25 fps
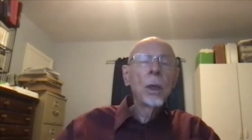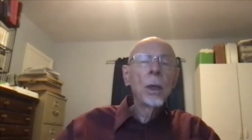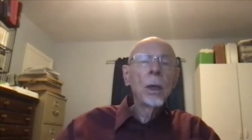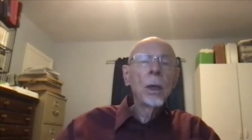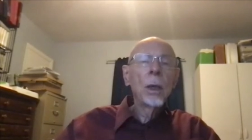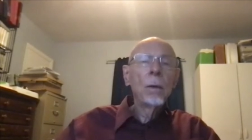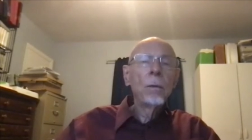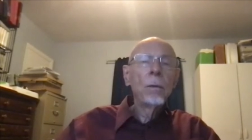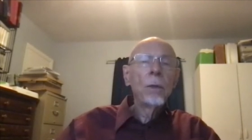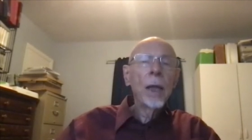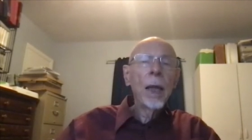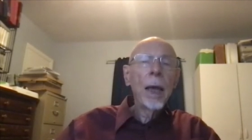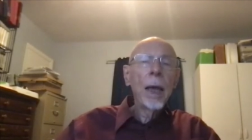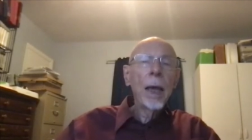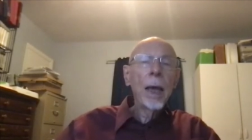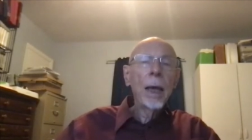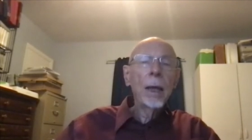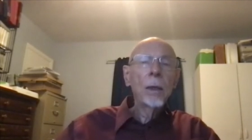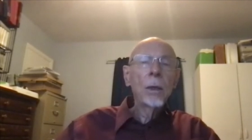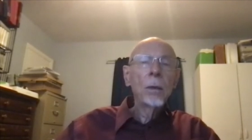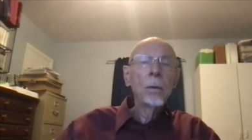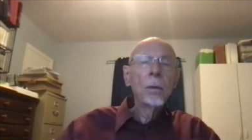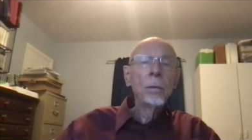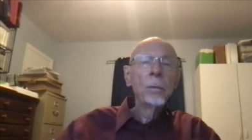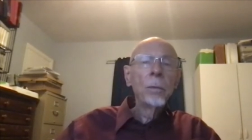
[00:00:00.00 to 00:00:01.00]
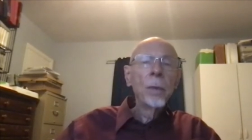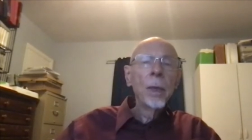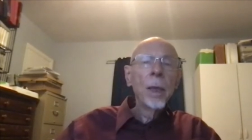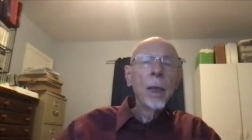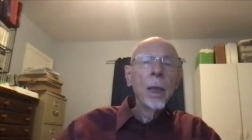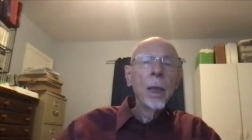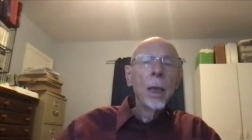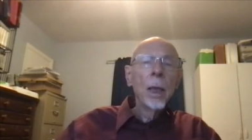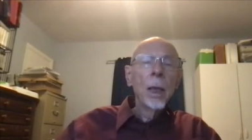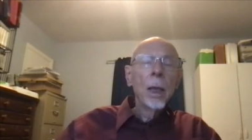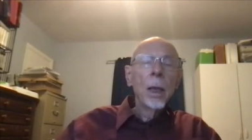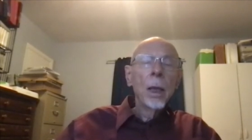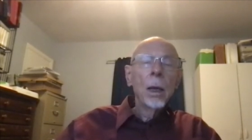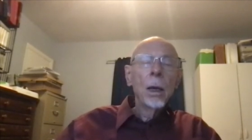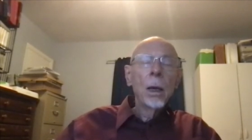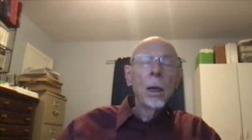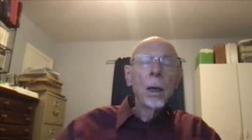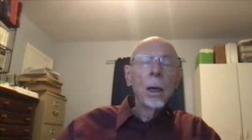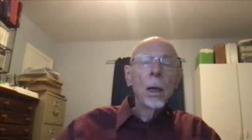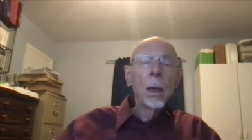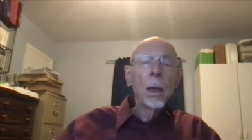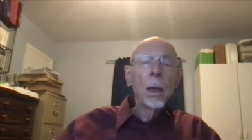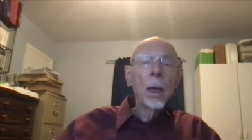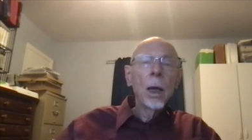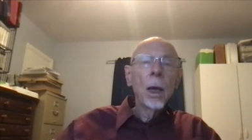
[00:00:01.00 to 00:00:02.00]
of that,
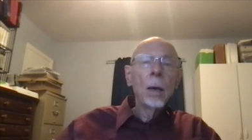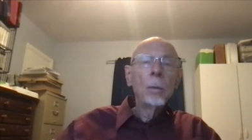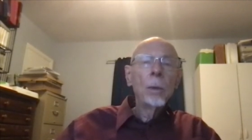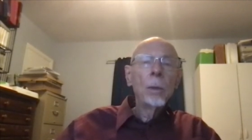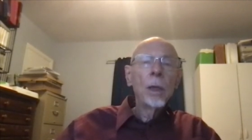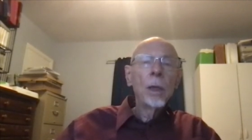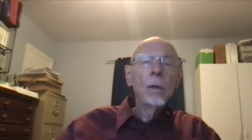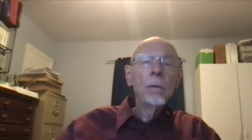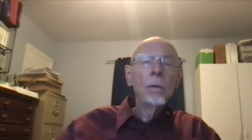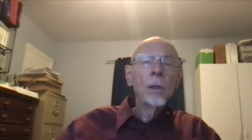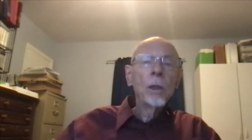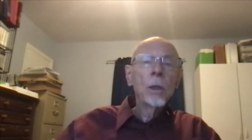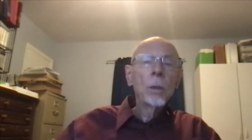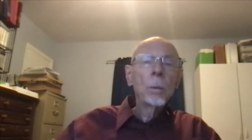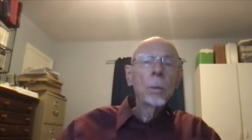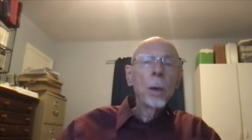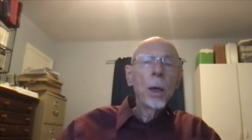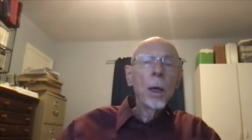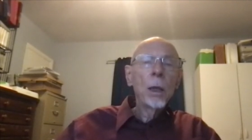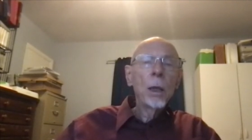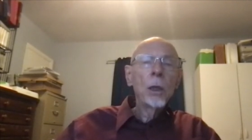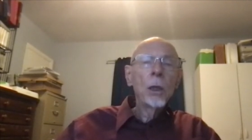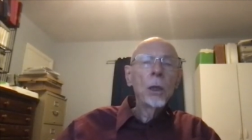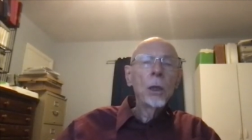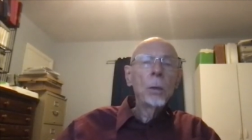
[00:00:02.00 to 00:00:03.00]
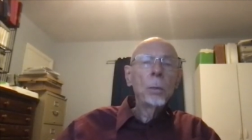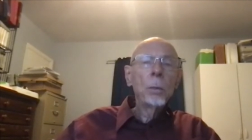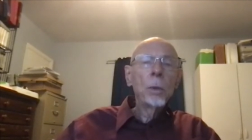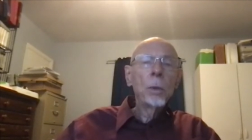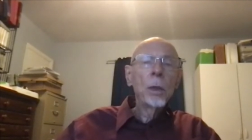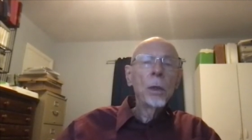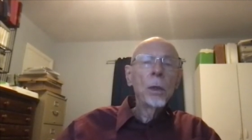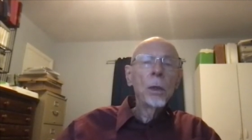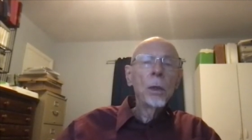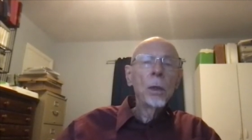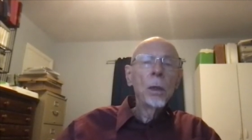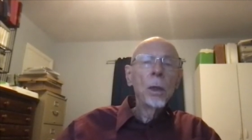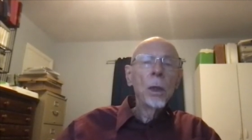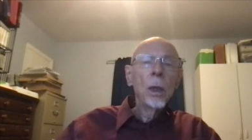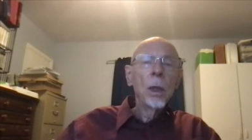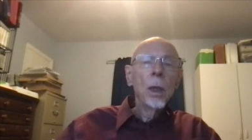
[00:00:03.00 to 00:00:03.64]
I believe, is punishment.